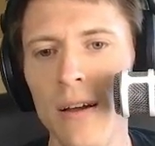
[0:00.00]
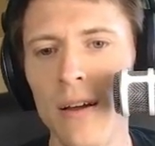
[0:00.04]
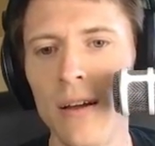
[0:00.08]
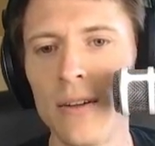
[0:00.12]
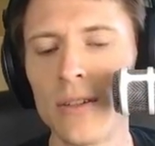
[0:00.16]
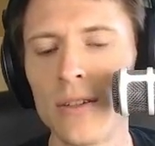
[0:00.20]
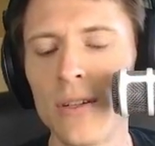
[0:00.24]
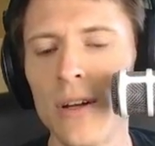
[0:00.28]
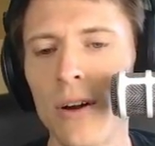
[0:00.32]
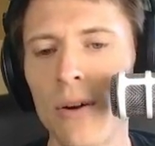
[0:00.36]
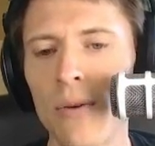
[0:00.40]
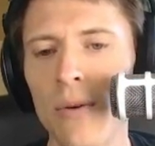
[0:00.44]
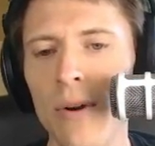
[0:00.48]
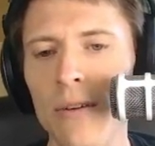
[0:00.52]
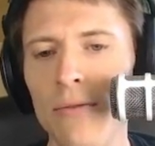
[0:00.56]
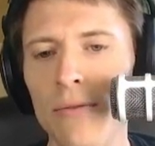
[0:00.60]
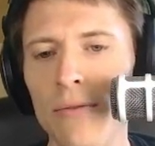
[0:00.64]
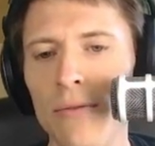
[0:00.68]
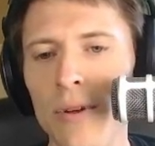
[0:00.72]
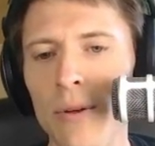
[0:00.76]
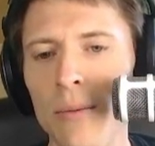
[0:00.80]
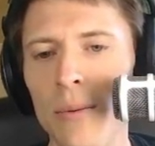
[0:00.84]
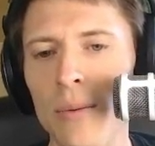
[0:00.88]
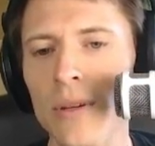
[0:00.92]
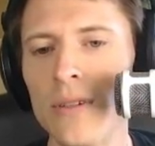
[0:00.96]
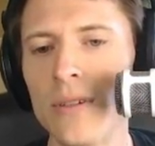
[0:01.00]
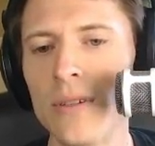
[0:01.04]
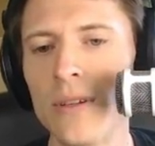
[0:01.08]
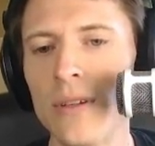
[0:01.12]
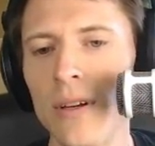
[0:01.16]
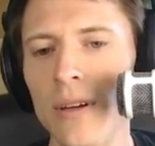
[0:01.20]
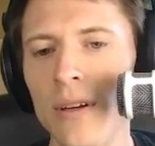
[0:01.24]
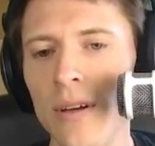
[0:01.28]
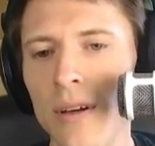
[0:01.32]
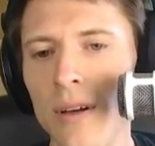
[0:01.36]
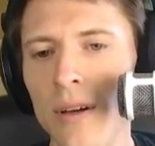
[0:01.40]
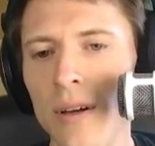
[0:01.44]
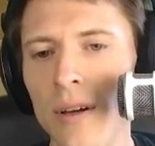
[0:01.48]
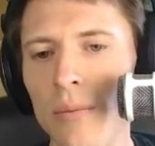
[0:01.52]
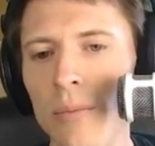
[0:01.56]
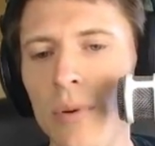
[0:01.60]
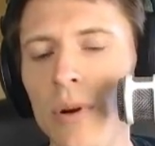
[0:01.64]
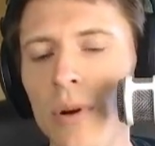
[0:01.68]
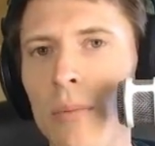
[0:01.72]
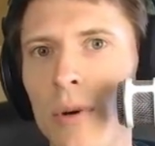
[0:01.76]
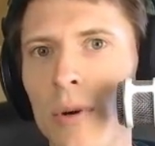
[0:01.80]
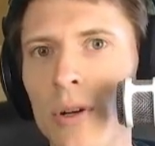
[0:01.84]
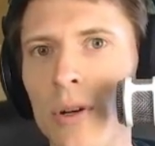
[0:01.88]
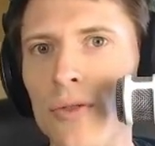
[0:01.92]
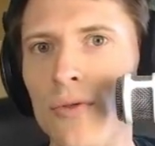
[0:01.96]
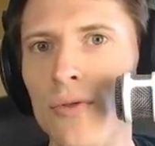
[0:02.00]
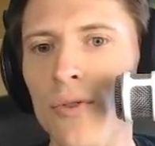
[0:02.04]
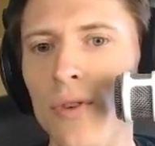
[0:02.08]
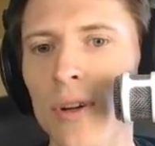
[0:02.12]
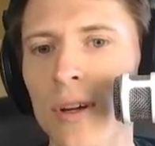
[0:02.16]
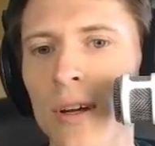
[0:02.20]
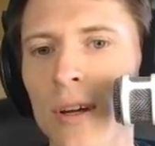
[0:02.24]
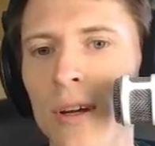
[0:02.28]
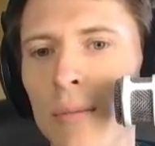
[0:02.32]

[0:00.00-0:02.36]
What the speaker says: It's not quite free, but it's pretty much free.